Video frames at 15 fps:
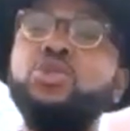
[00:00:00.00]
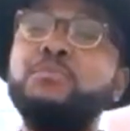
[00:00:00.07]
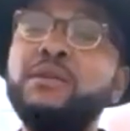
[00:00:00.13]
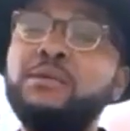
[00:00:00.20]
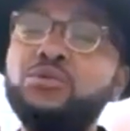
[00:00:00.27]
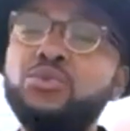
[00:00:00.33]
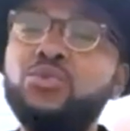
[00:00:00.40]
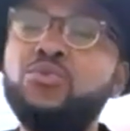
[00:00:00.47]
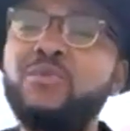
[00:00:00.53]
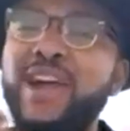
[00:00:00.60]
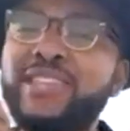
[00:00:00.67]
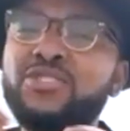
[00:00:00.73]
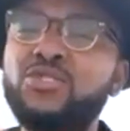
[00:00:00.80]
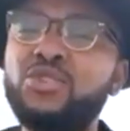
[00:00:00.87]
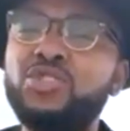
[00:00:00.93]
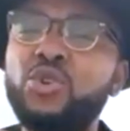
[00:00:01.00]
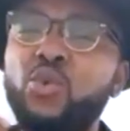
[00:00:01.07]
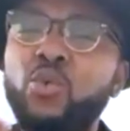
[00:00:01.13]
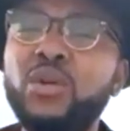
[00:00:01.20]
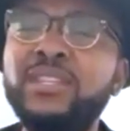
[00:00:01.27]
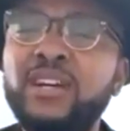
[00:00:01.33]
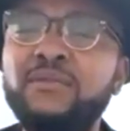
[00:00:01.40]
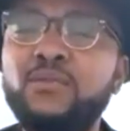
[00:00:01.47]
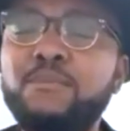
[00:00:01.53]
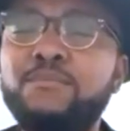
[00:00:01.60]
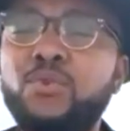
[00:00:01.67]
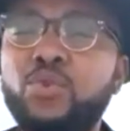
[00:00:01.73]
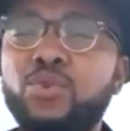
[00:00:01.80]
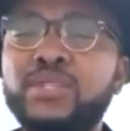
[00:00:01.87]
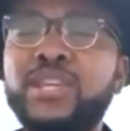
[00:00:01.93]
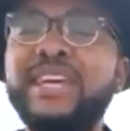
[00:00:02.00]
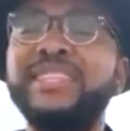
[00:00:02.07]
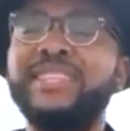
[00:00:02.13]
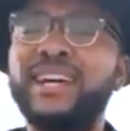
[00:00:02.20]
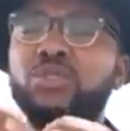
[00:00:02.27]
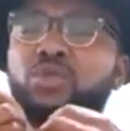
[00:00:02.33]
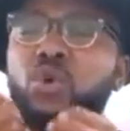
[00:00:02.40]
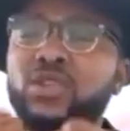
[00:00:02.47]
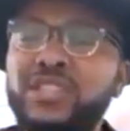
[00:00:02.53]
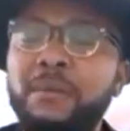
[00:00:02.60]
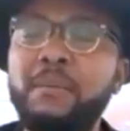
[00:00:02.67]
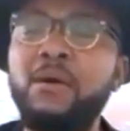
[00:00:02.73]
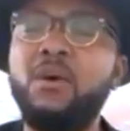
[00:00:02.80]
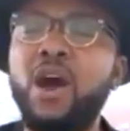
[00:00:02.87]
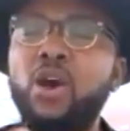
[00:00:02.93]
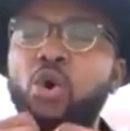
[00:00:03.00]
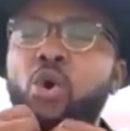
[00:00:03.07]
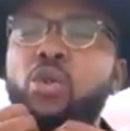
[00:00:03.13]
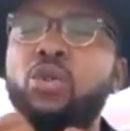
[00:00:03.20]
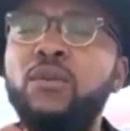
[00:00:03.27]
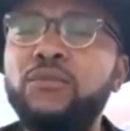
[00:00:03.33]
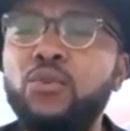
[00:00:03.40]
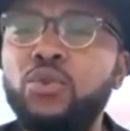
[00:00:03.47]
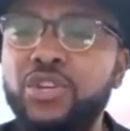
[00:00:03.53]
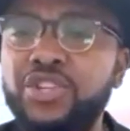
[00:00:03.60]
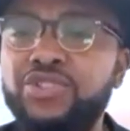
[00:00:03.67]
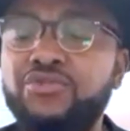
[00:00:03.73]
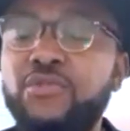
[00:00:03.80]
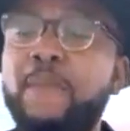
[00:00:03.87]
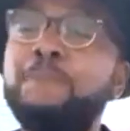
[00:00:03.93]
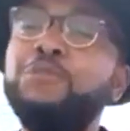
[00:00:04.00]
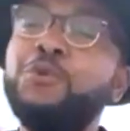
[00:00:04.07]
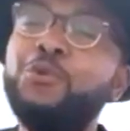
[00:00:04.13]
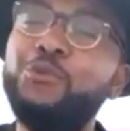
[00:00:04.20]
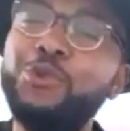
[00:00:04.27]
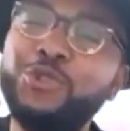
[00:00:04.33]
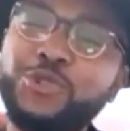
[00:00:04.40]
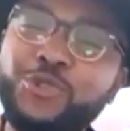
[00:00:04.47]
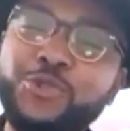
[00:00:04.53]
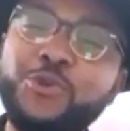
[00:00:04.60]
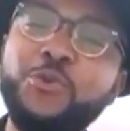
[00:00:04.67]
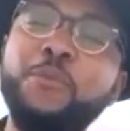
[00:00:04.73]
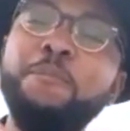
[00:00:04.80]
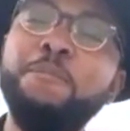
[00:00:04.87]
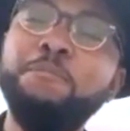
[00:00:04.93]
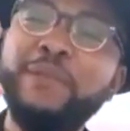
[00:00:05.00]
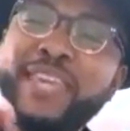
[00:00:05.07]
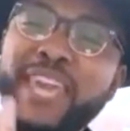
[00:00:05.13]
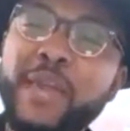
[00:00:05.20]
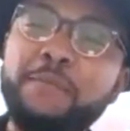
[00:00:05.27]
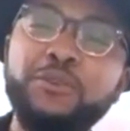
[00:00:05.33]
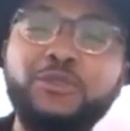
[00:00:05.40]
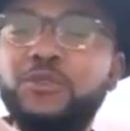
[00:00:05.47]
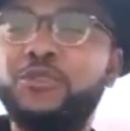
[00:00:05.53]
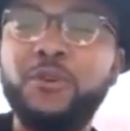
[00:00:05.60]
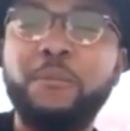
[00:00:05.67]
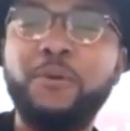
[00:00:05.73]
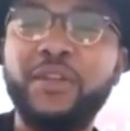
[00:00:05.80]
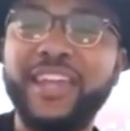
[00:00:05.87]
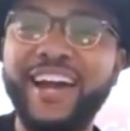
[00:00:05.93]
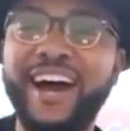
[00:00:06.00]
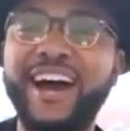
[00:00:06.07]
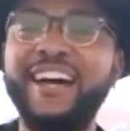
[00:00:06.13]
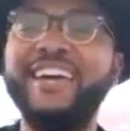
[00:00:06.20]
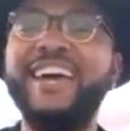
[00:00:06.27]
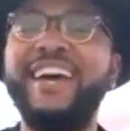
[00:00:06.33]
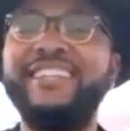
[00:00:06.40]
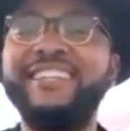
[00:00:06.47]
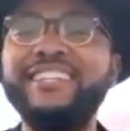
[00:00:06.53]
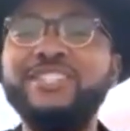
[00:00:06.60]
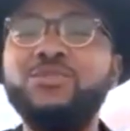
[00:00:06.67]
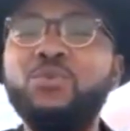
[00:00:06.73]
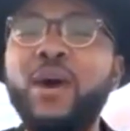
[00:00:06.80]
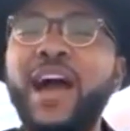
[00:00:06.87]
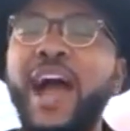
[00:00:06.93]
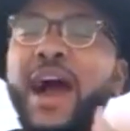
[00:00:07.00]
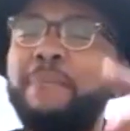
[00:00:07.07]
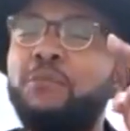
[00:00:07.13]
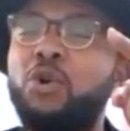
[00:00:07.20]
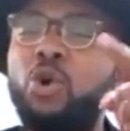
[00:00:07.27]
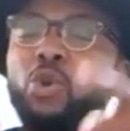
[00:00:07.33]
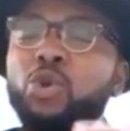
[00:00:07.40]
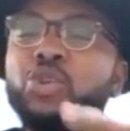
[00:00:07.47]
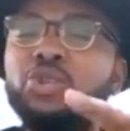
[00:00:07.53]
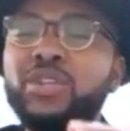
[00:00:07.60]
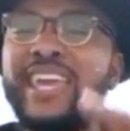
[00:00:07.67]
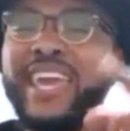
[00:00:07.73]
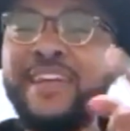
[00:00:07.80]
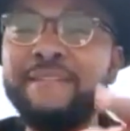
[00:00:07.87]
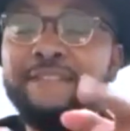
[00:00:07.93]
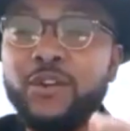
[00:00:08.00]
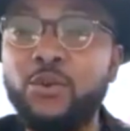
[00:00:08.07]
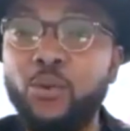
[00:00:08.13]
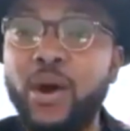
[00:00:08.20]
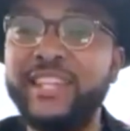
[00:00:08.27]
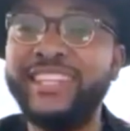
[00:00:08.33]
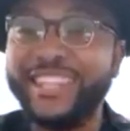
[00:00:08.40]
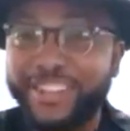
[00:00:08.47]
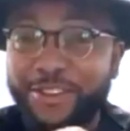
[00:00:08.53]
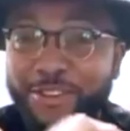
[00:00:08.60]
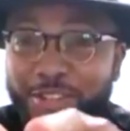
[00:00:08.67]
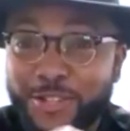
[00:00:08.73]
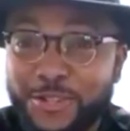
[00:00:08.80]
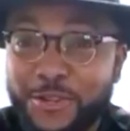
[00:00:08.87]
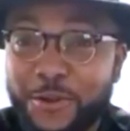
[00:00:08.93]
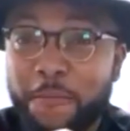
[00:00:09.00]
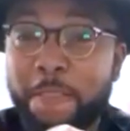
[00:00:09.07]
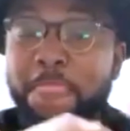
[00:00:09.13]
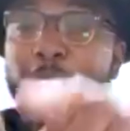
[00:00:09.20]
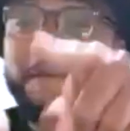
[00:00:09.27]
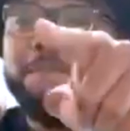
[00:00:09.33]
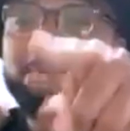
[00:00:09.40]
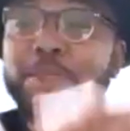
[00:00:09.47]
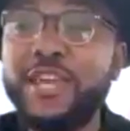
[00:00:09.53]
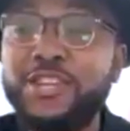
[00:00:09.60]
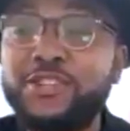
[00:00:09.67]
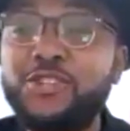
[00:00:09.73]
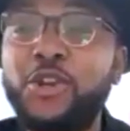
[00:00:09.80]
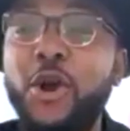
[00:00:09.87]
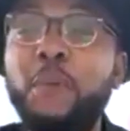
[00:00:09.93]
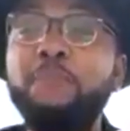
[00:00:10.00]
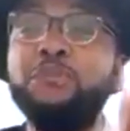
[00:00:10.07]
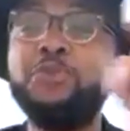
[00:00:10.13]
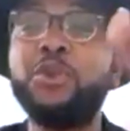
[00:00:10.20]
to be able to write such a wonderful book that talks about our colorful history, we should be able to support her. And that's why I'm calling on everyone, including you, make sure